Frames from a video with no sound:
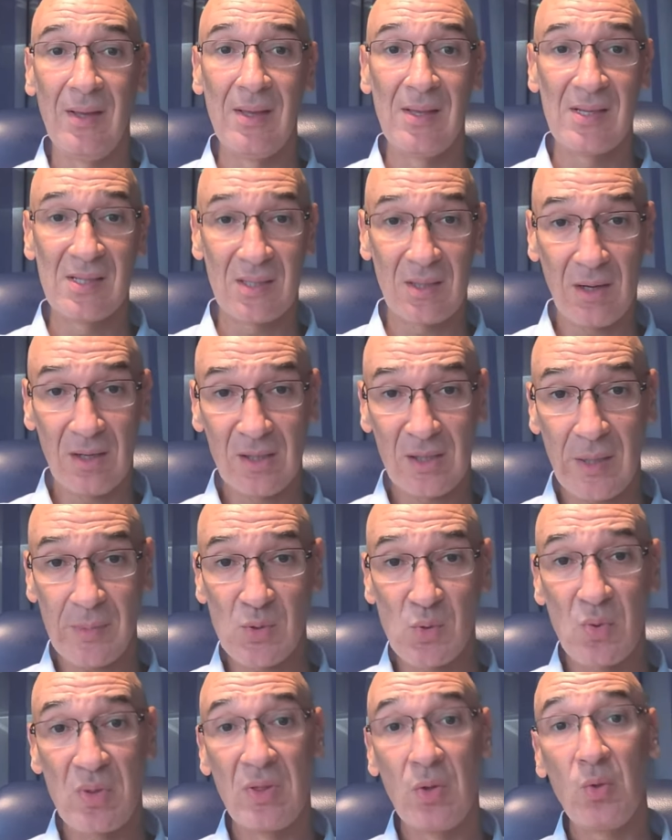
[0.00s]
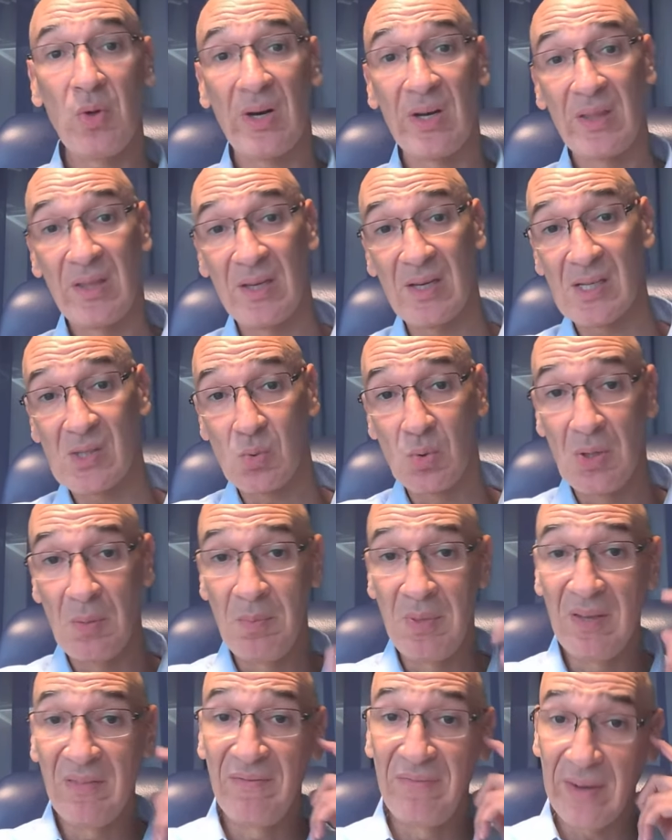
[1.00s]
Startups with new ideas will
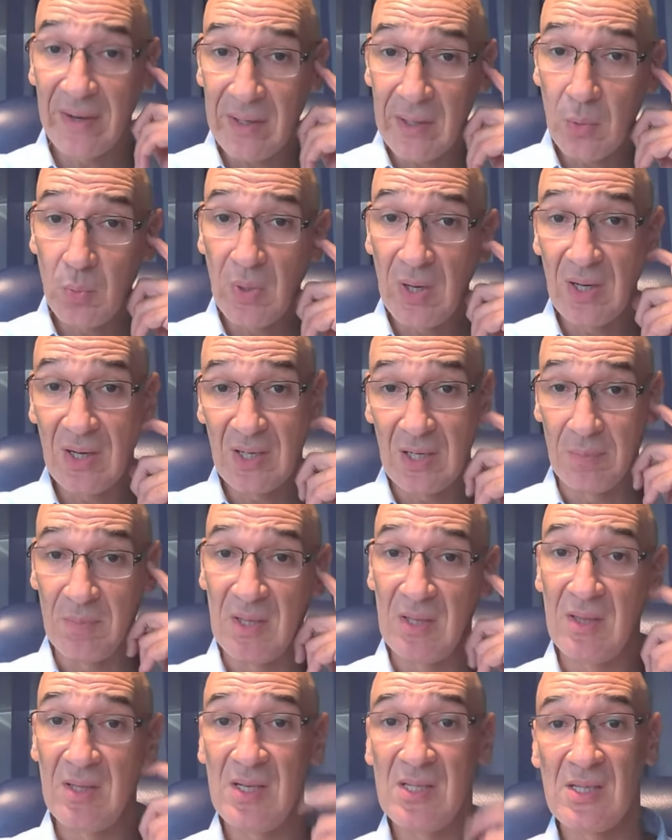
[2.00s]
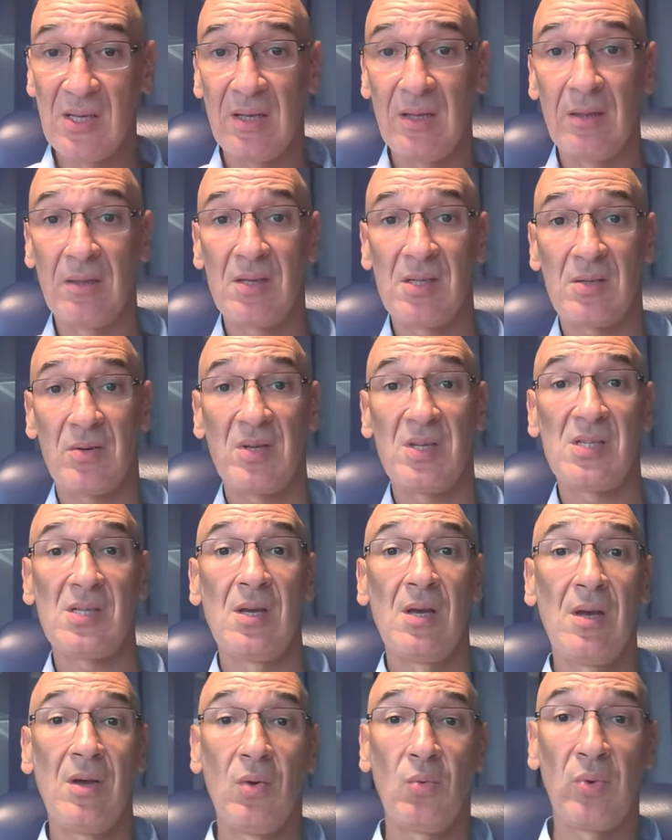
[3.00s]
be very welcome in these industries
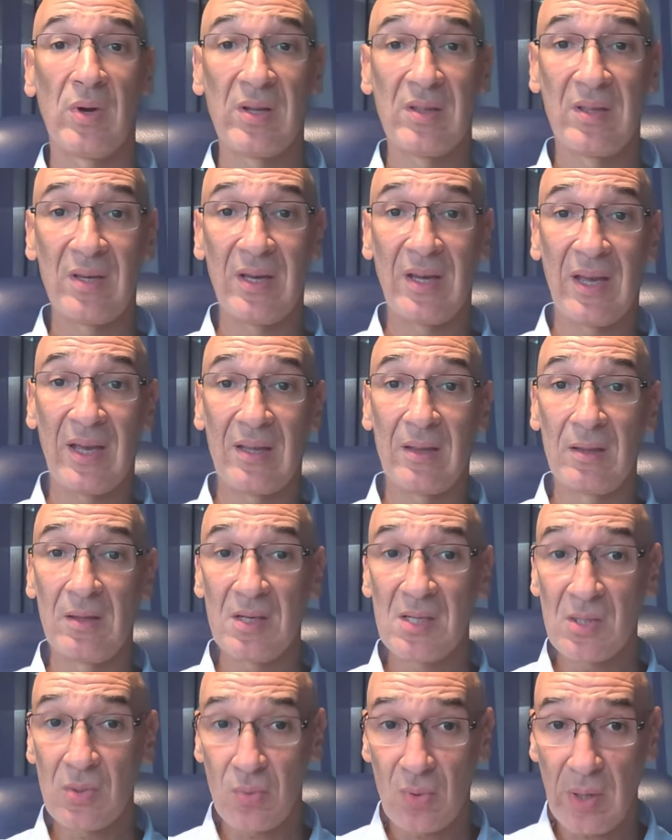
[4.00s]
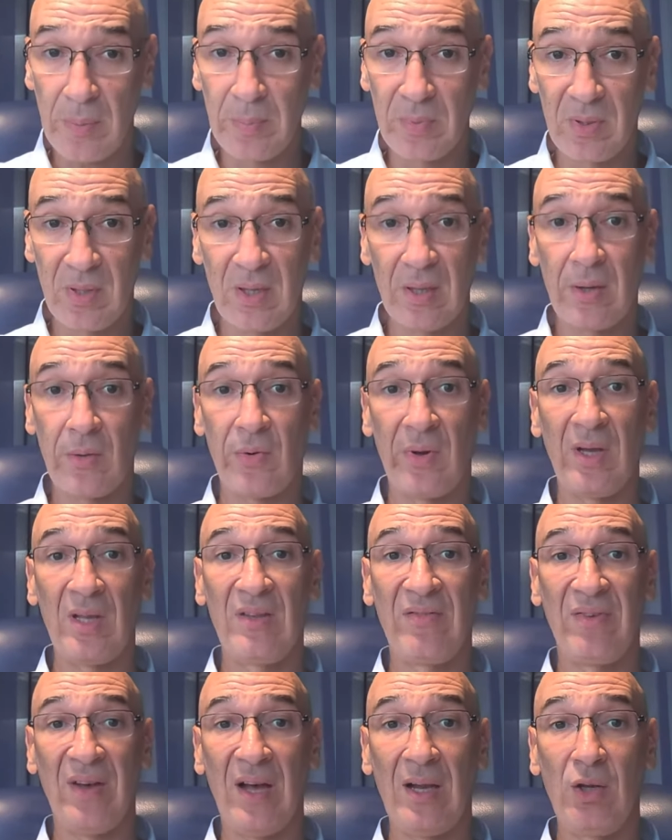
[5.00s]
where they can disrupt and
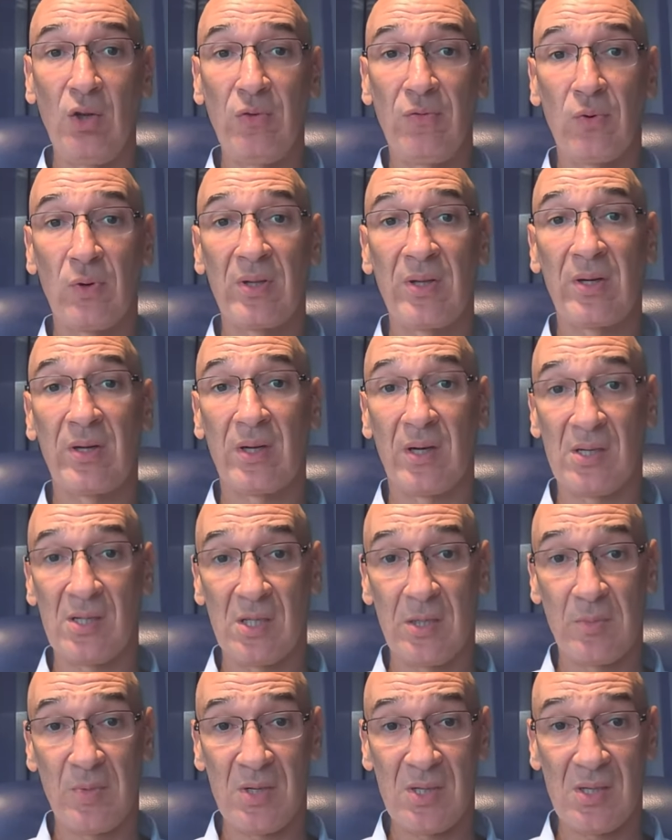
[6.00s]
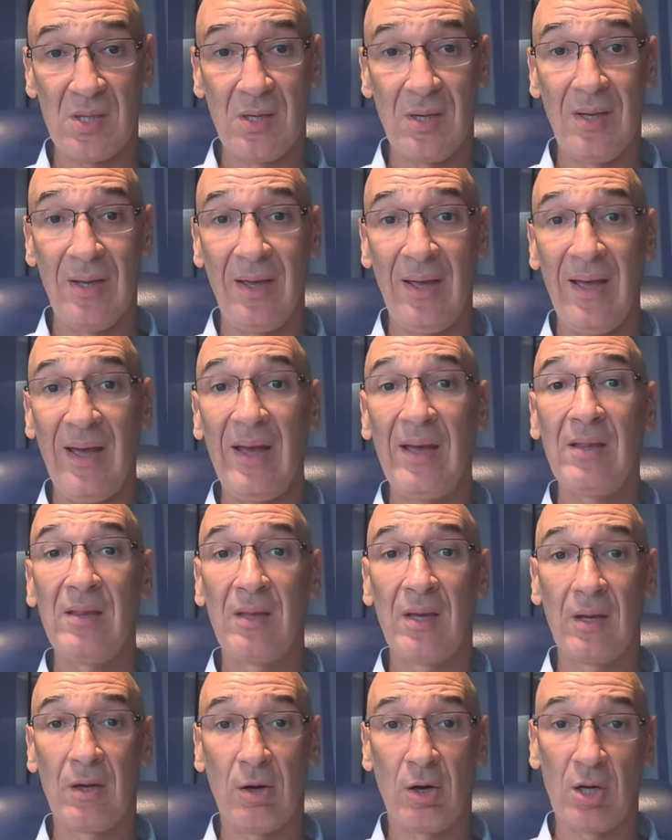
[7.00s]
create value for their customers and the
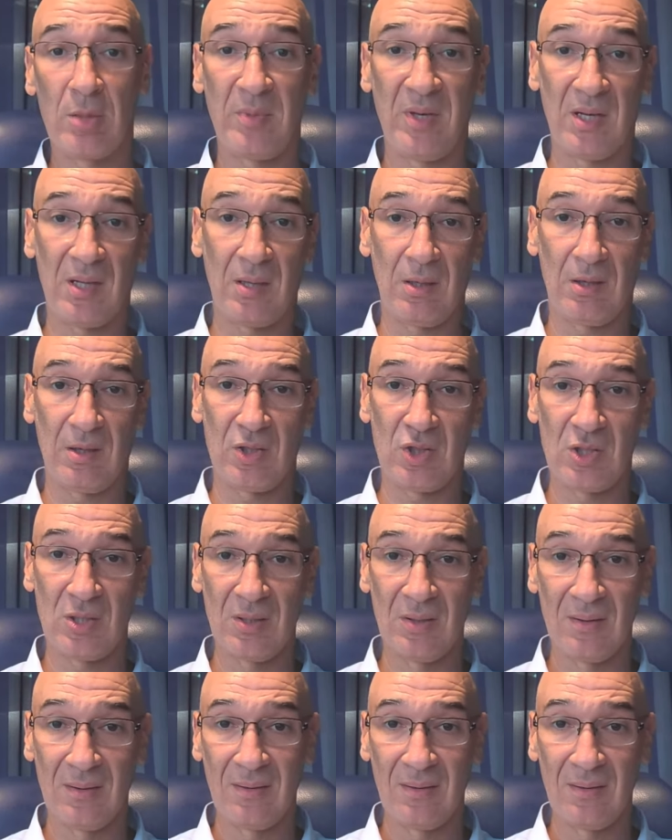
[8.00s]
economy at large.